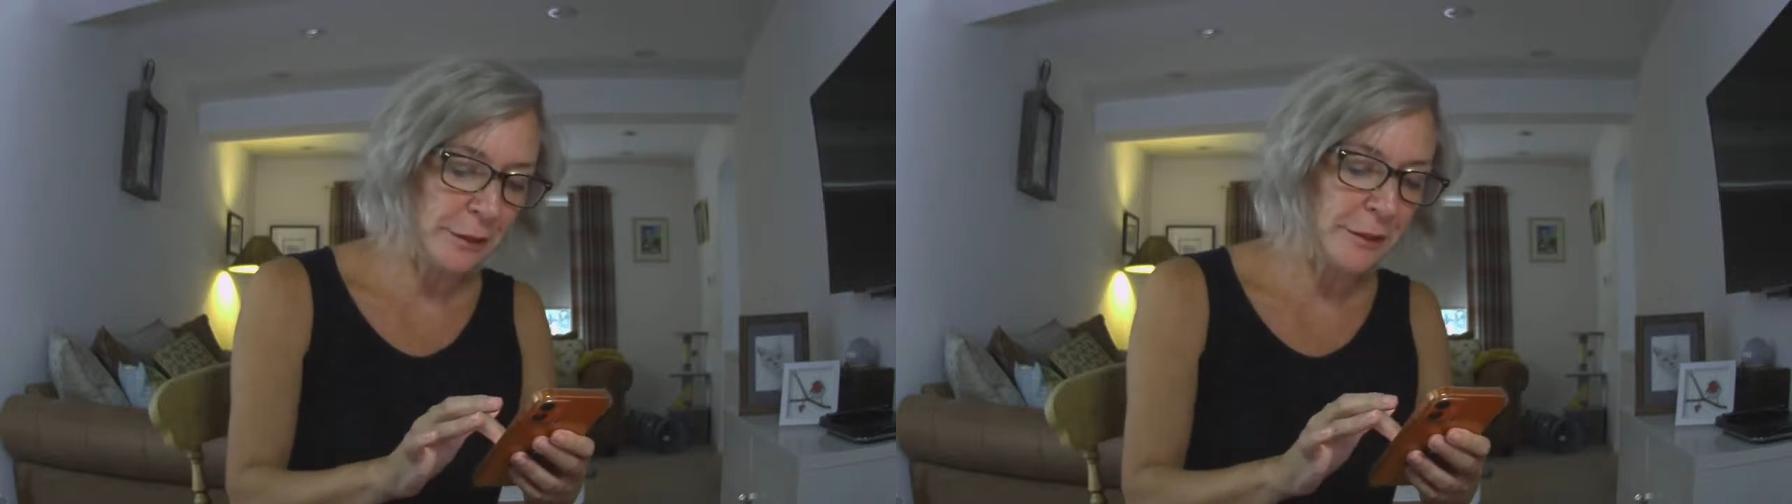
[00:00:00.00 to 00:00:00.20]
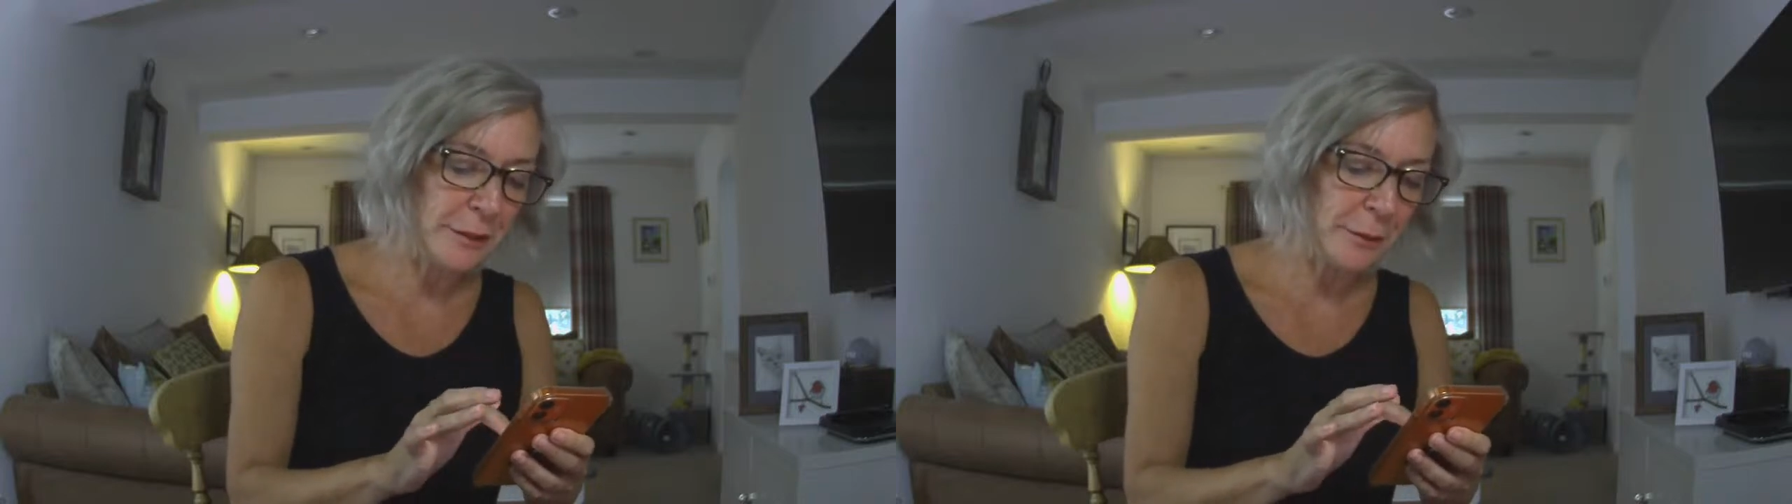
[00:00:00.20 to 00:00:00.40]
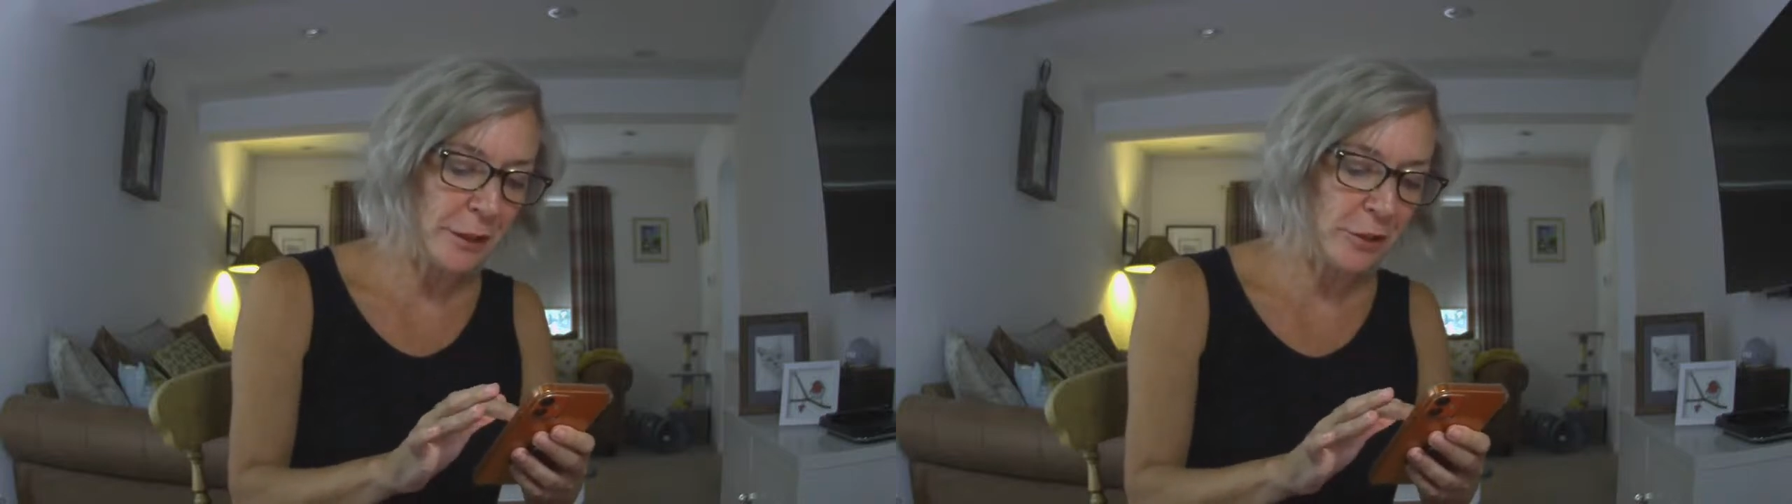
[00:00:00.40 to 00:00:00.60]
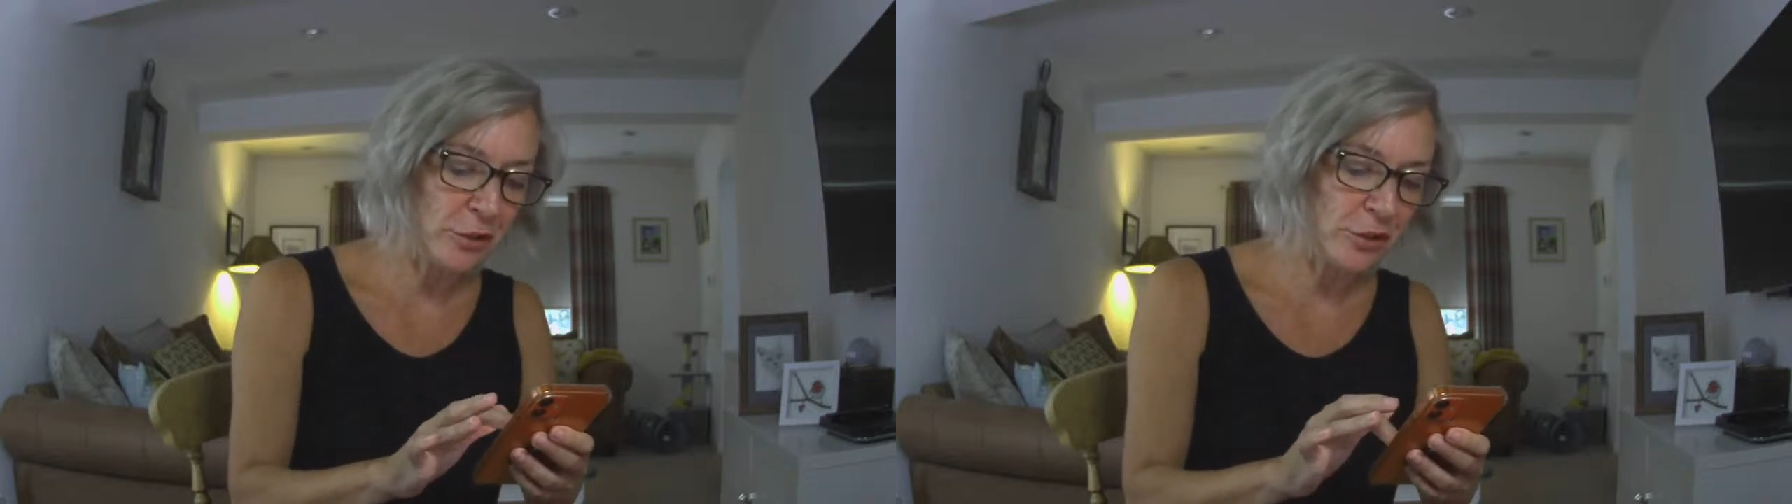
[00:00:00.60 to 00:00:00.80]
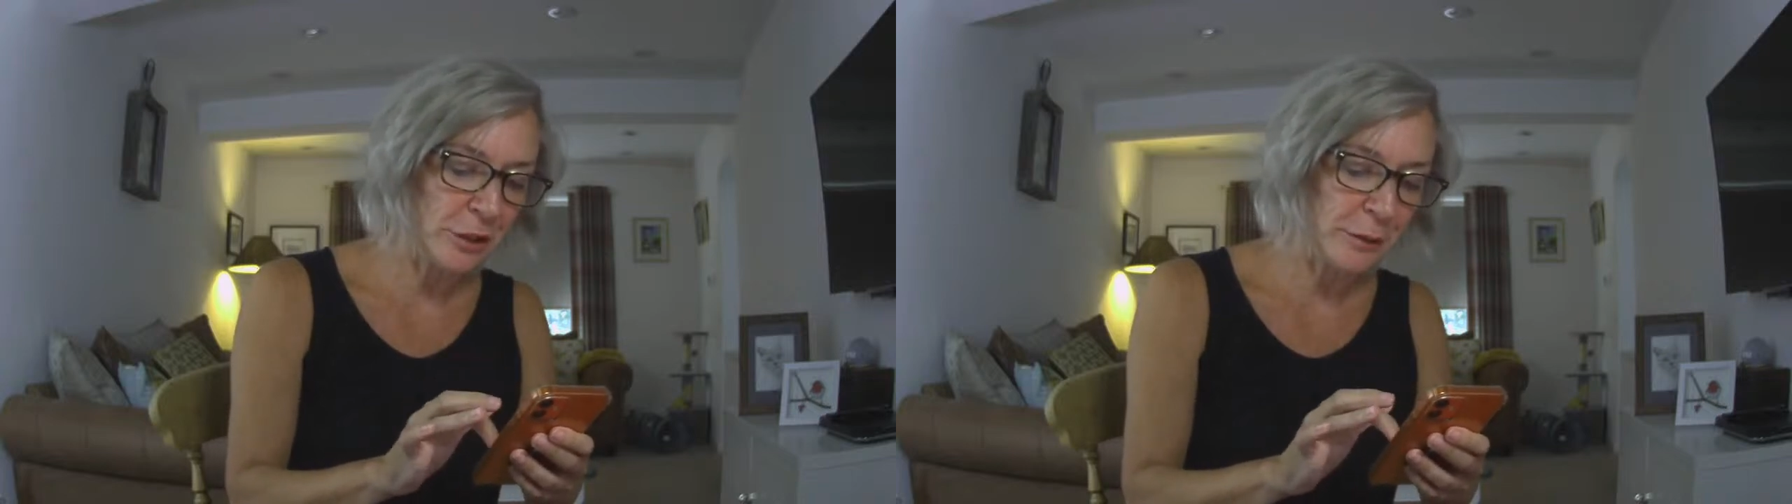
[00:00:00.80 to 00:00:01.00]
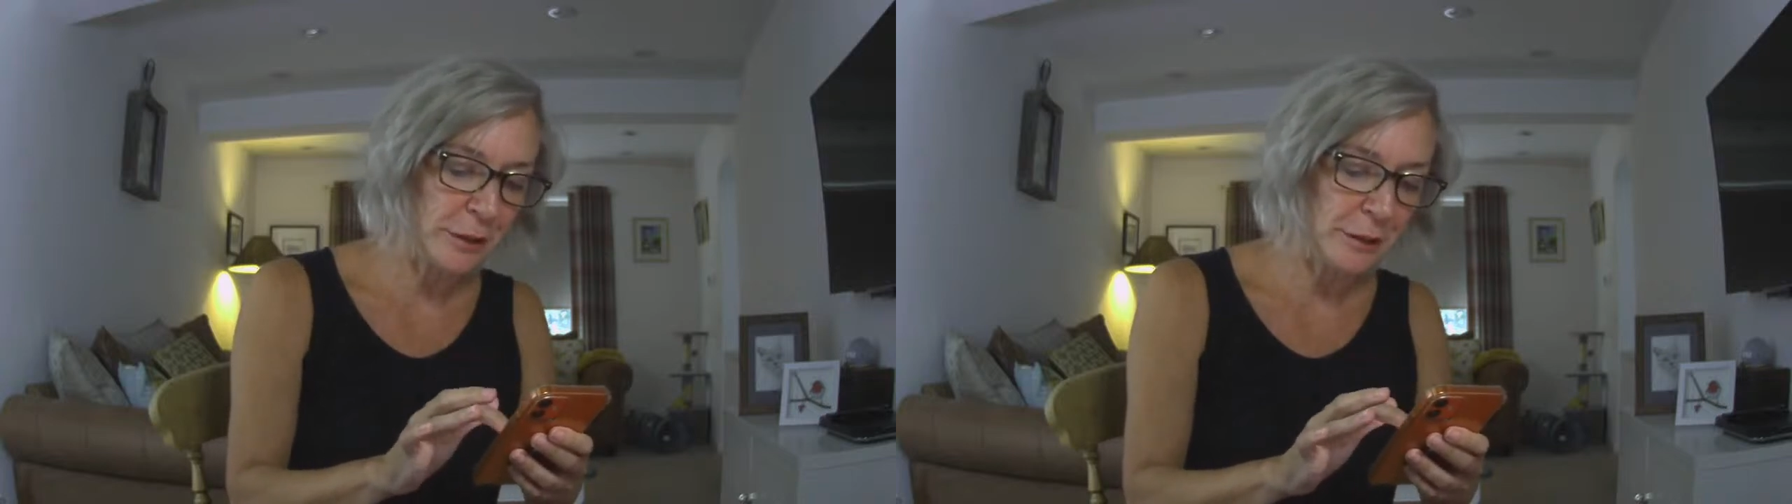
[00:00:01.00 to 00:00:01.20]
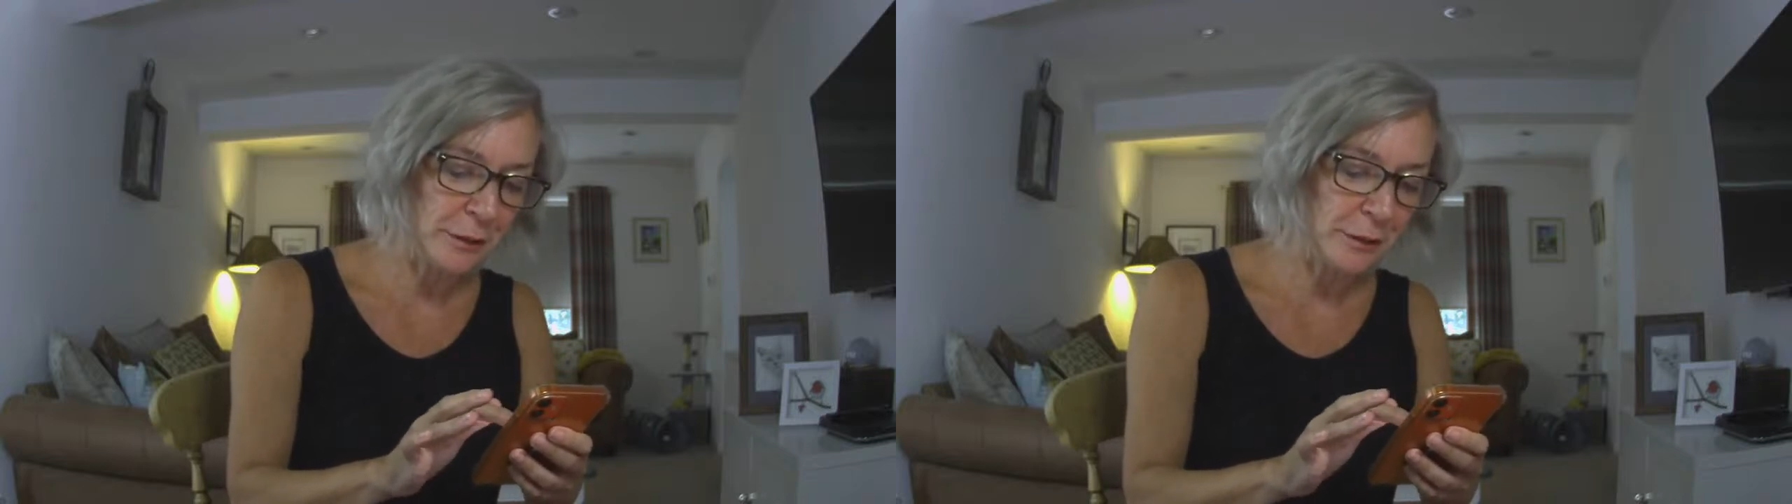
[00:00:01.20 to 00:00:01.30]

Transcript: Let's see if I can show you.